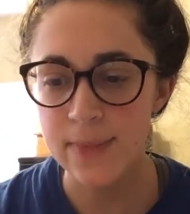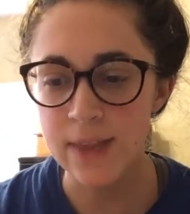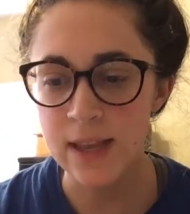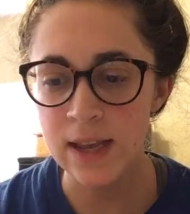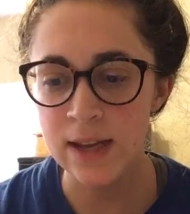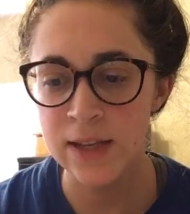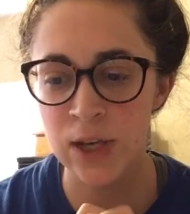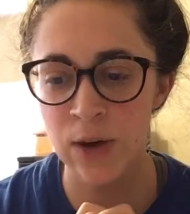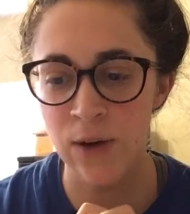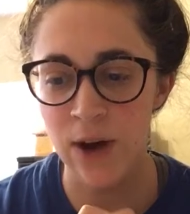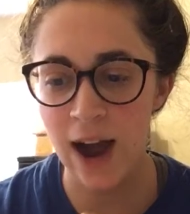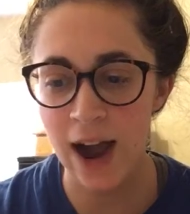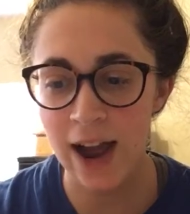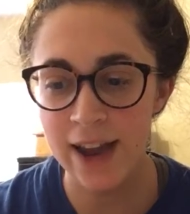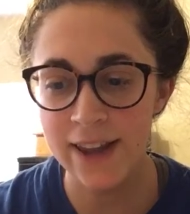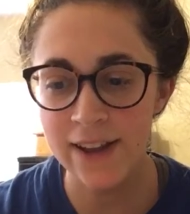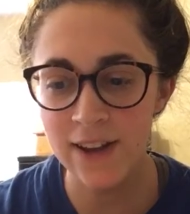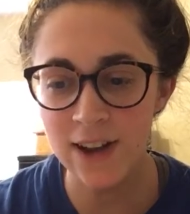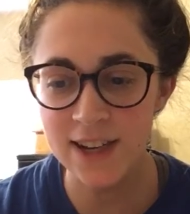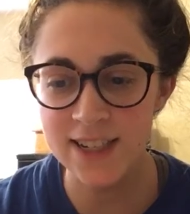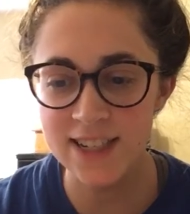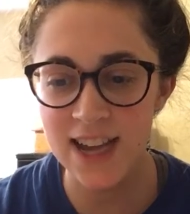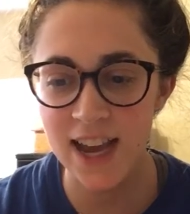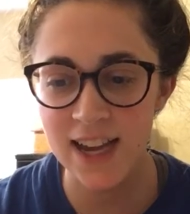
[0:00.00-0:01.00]
So eye
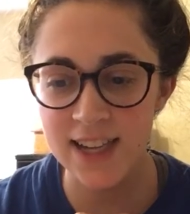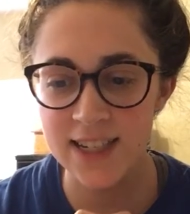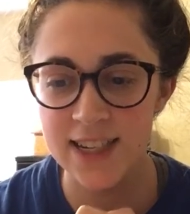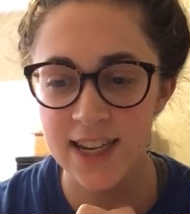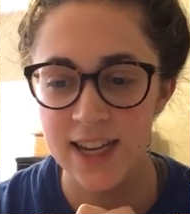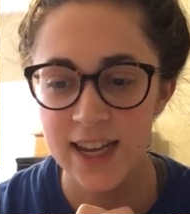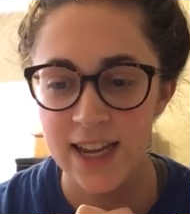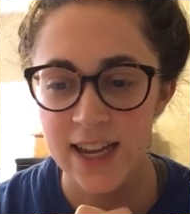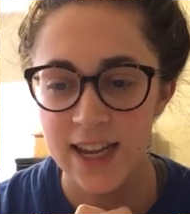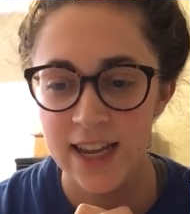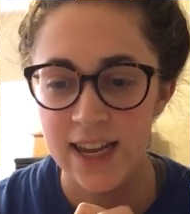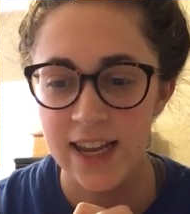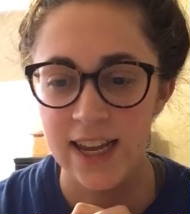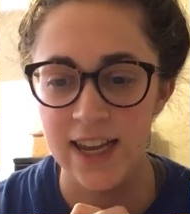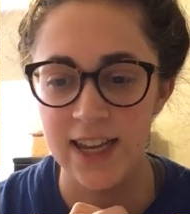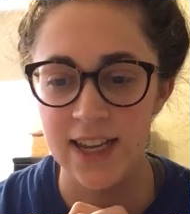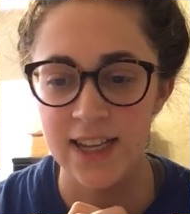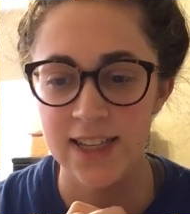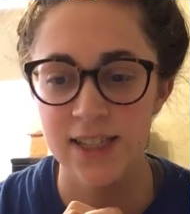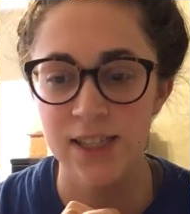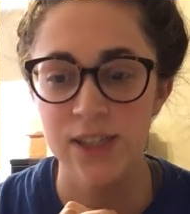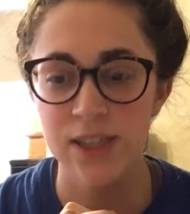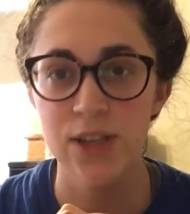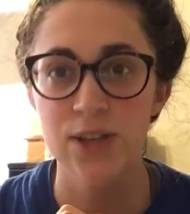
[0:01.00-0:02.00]
contact
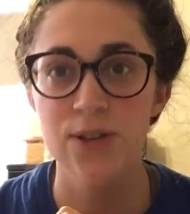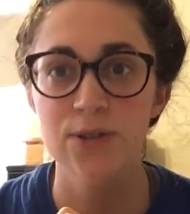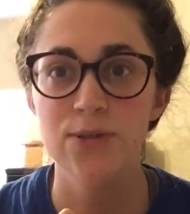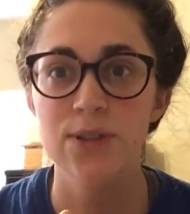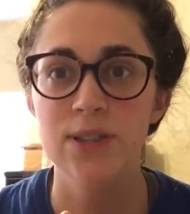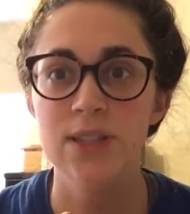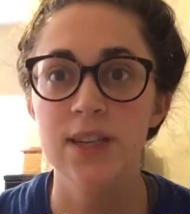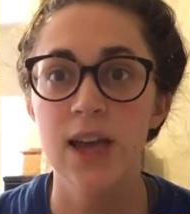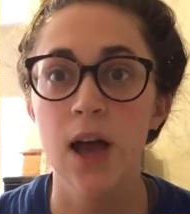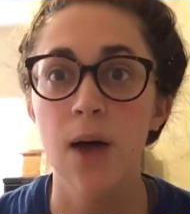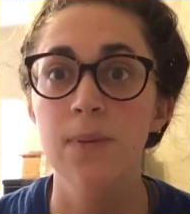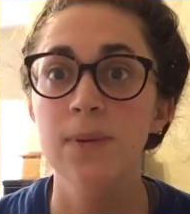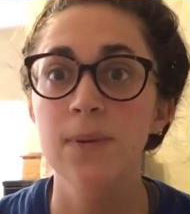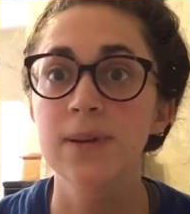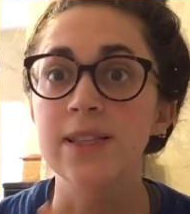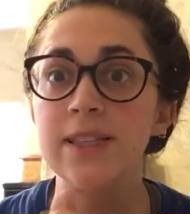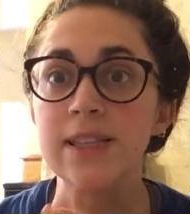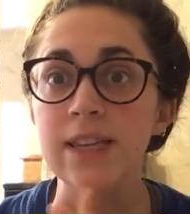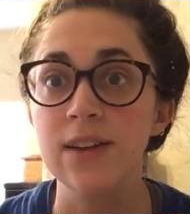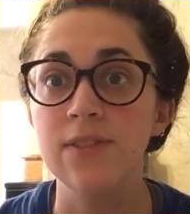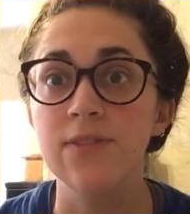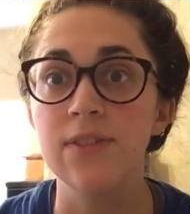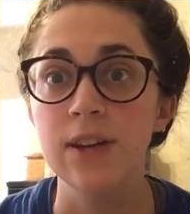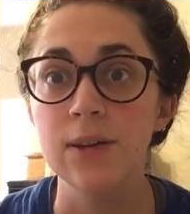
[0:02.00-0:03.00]
is used to help us
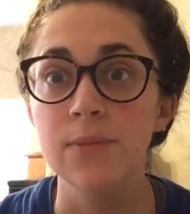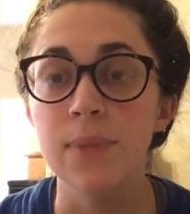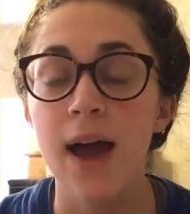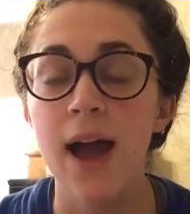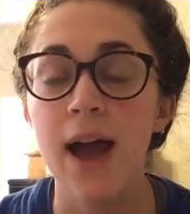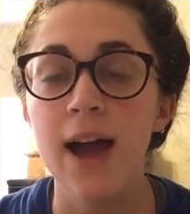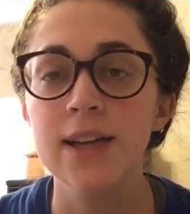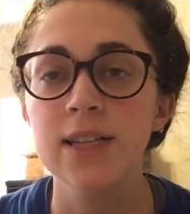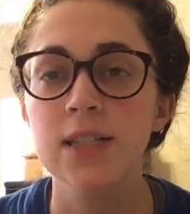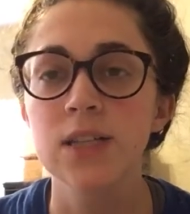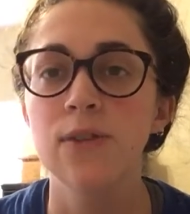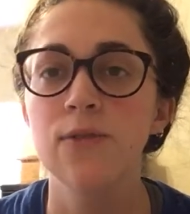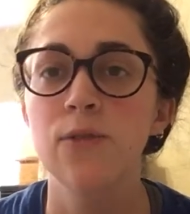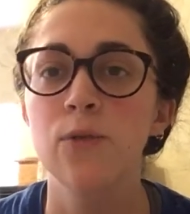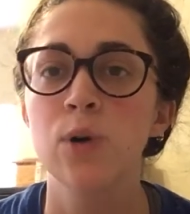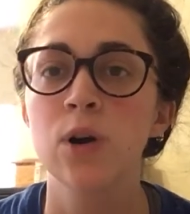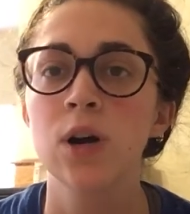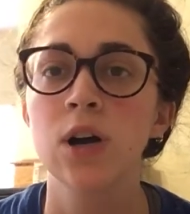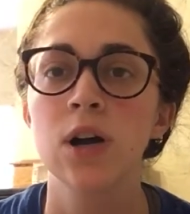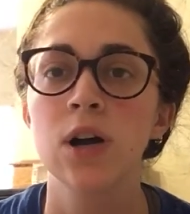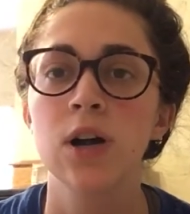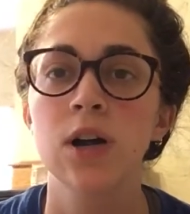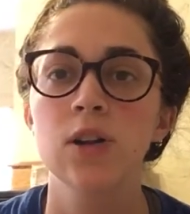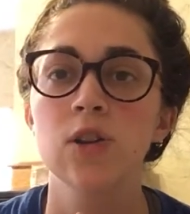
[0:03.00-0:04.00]
seek feedback. So if
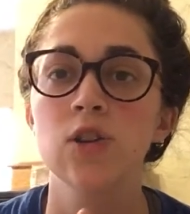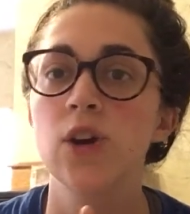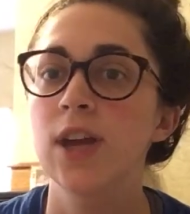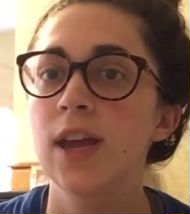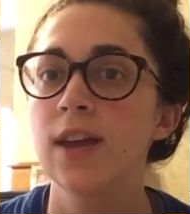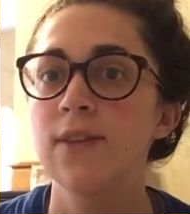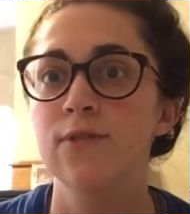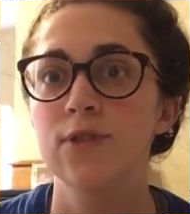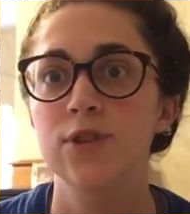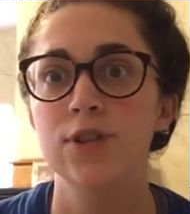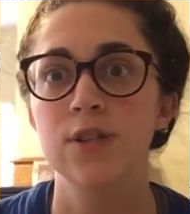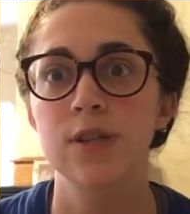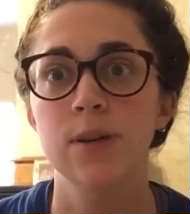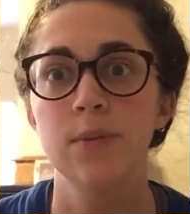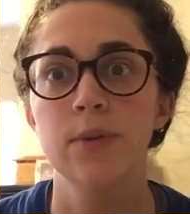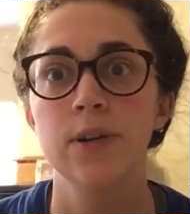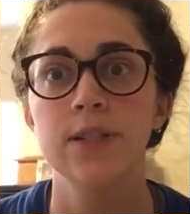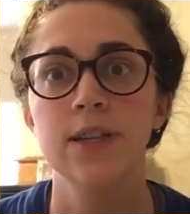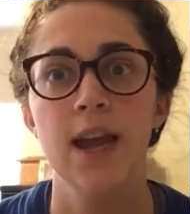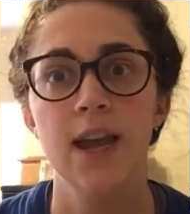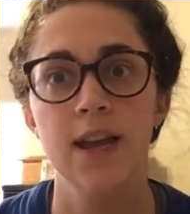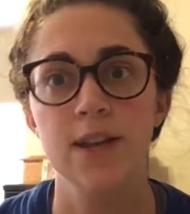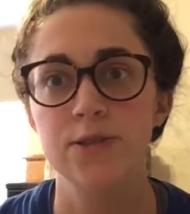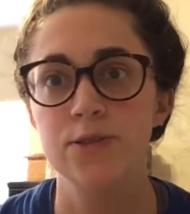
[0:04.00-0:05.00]
we're looking for someone
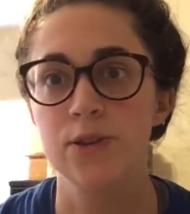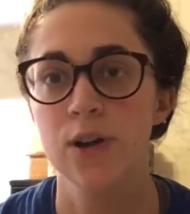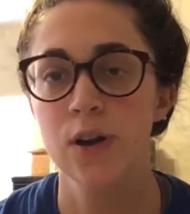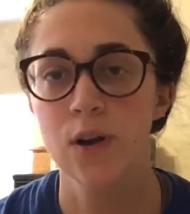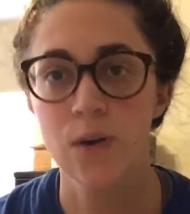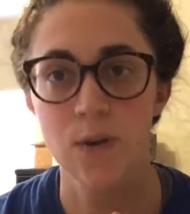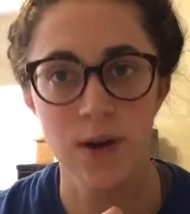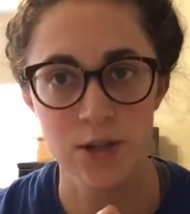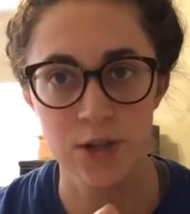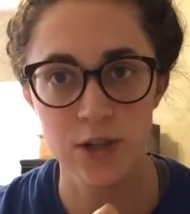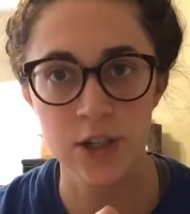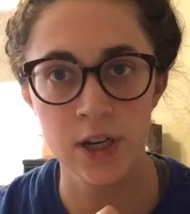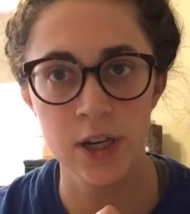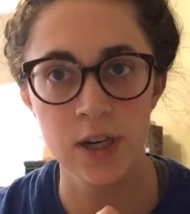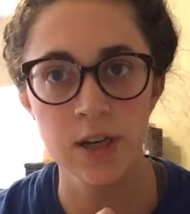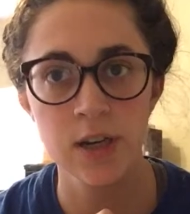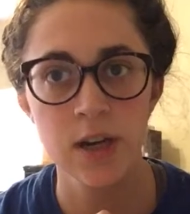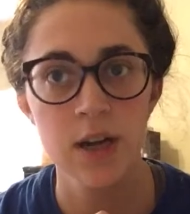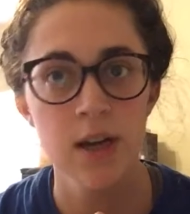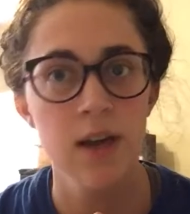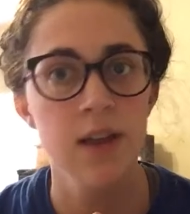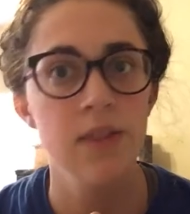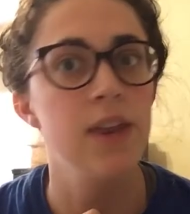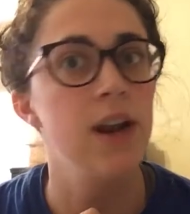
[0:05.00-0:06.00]
to answer a question,
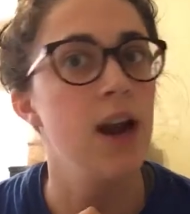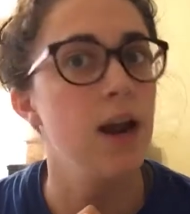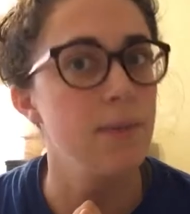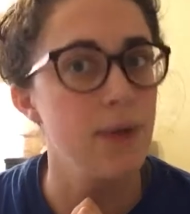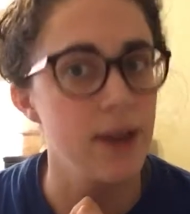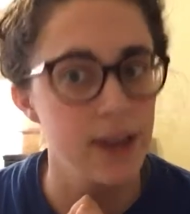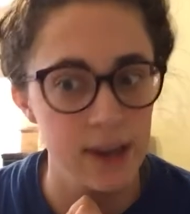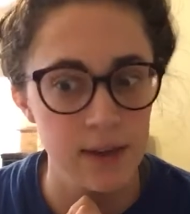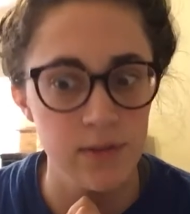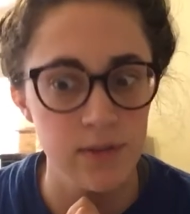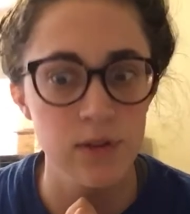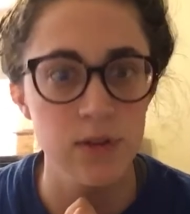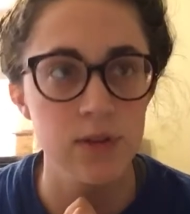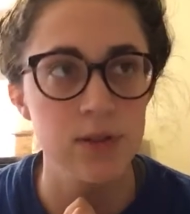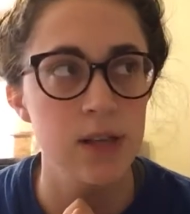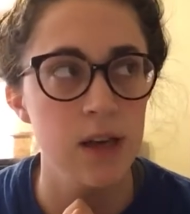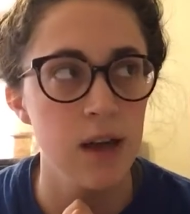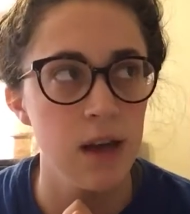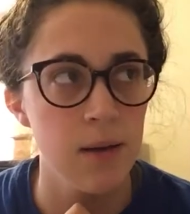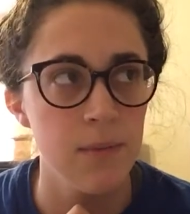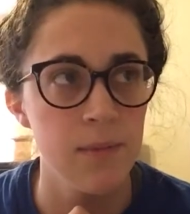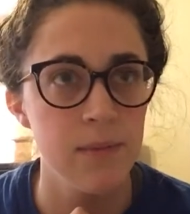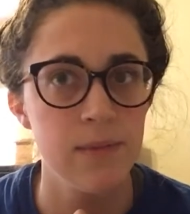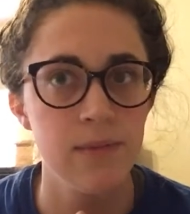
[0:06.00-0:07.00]
then I might give you
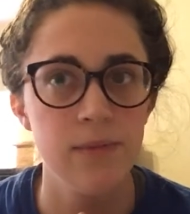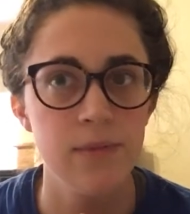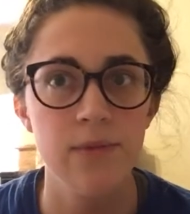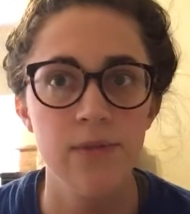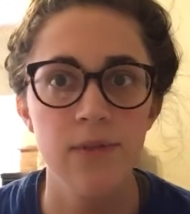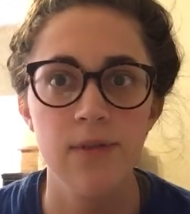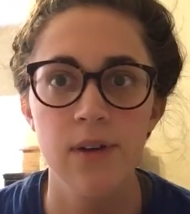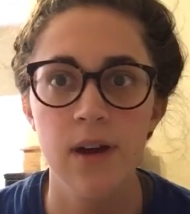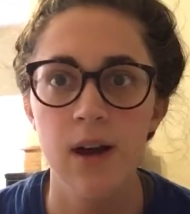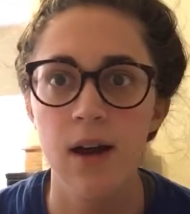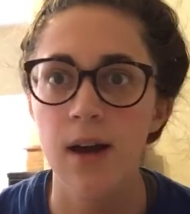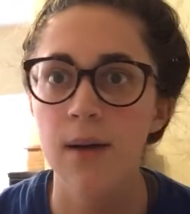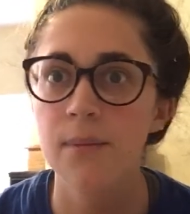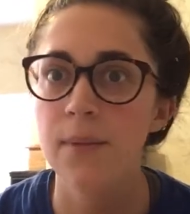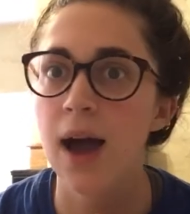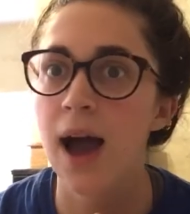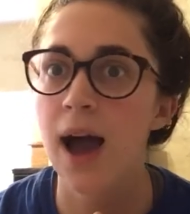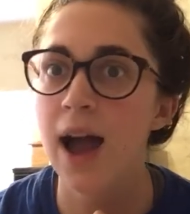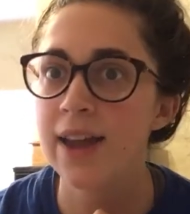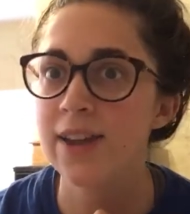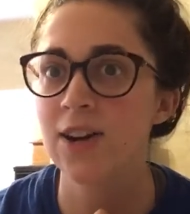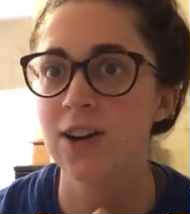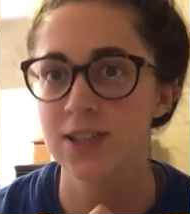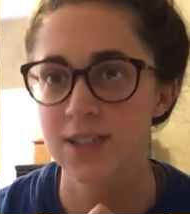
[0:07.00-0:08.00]
some
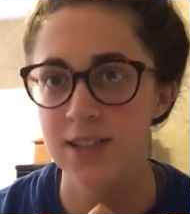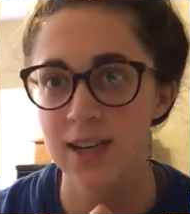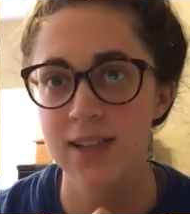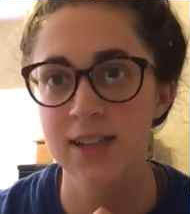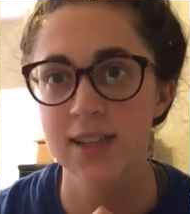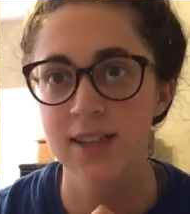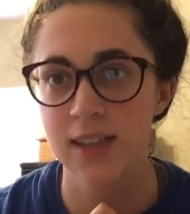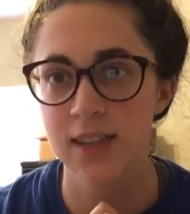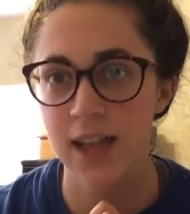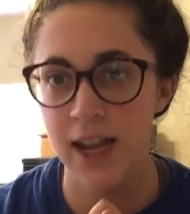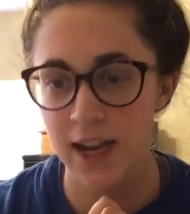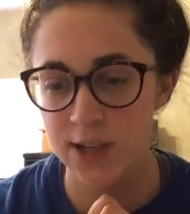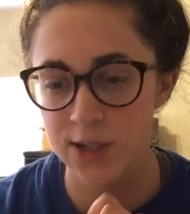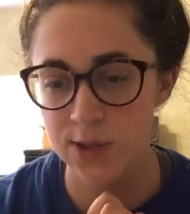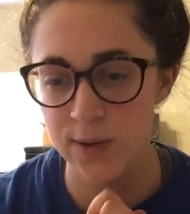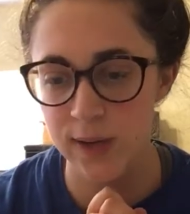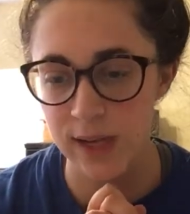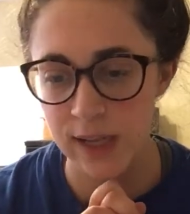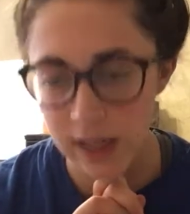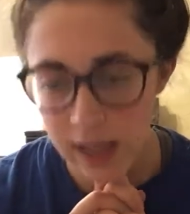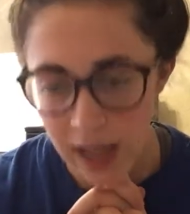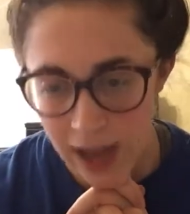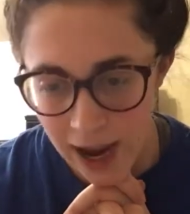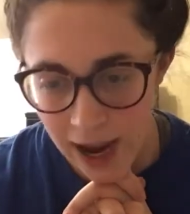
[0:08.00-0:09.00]
eye contact like I do
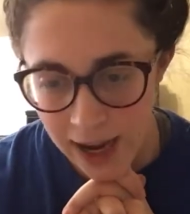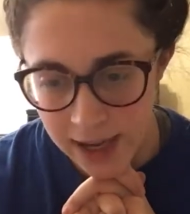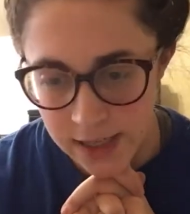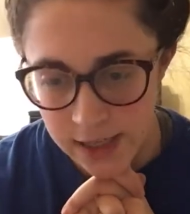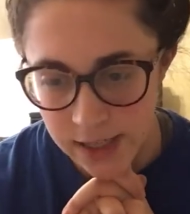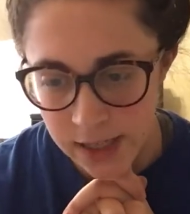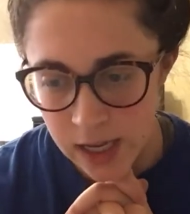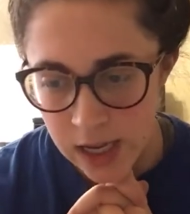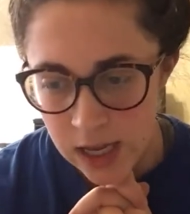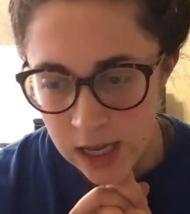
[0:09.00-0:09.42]
in class.